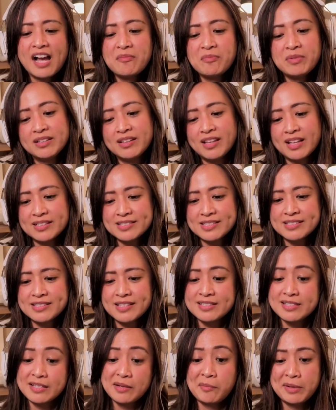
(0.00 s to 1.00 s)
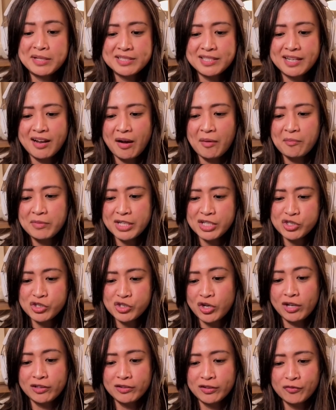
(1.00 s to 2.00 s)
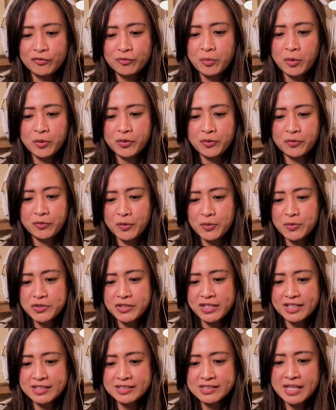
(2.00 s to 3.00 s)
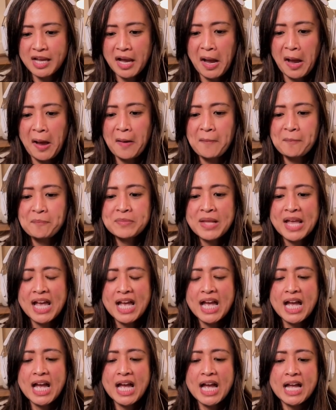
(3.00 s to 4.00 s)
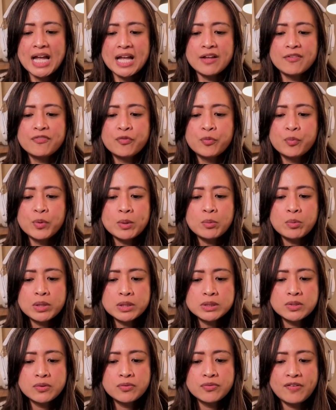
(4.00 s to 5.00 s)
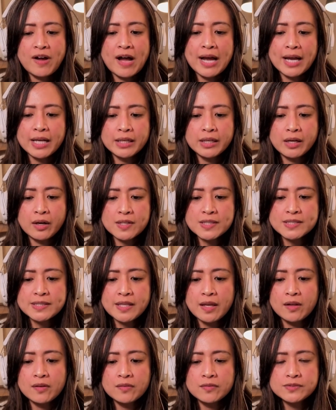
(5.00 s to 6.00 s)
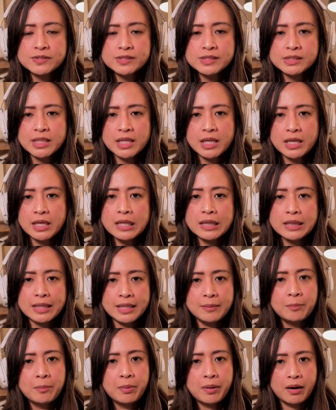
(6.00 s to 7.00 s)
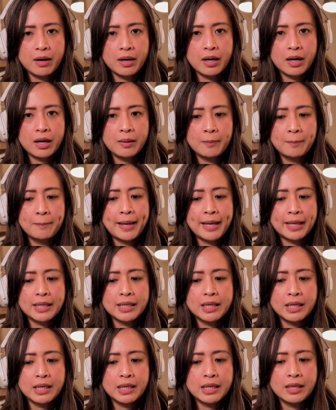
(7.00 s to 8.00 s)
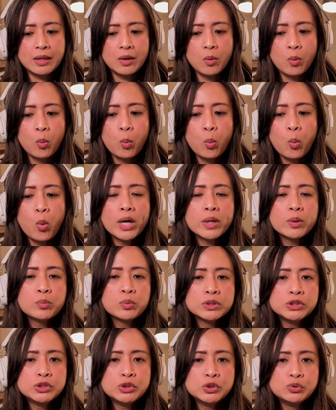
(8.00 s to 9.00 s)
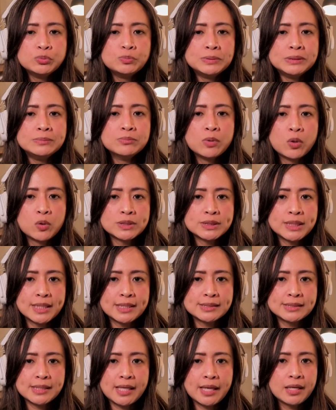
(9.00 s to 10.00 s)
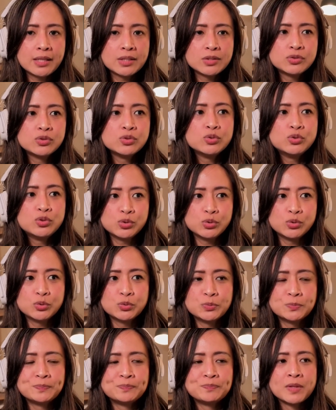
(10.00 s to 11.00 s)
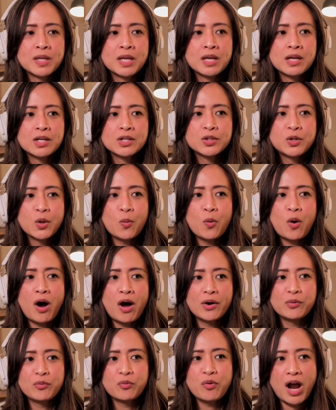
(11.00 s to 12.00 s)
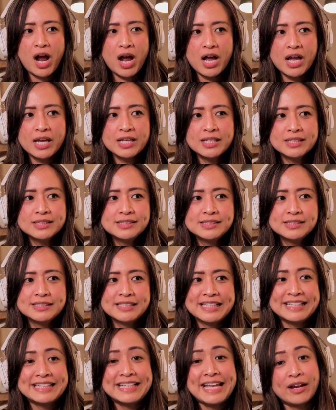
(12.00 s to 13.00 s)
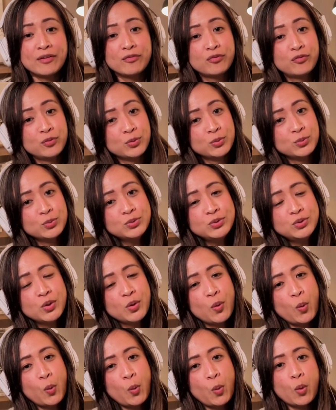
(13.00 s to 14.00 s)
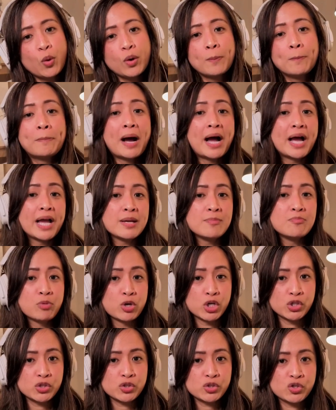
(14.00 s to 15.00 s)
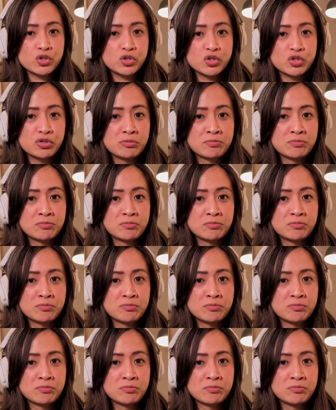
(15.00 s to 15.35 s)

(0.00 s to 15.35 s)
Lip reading: I mean, that's an amazing combination. I love both of those things. If we were to find ourselves in a theme park, Becky, what would you be most excited to do? Go on rides, get food, or buy merch?